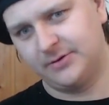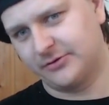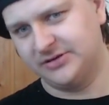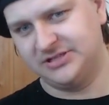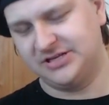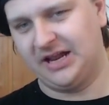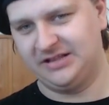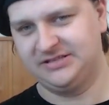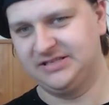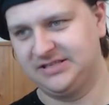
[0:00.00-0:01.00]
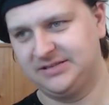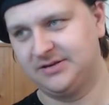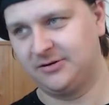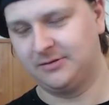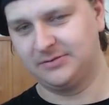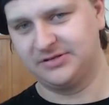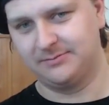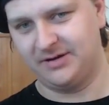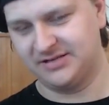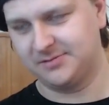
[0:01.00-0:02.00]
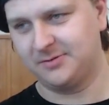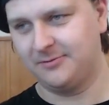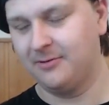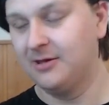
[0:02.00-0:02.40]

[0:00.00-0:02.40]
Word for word: originality is almost impossible.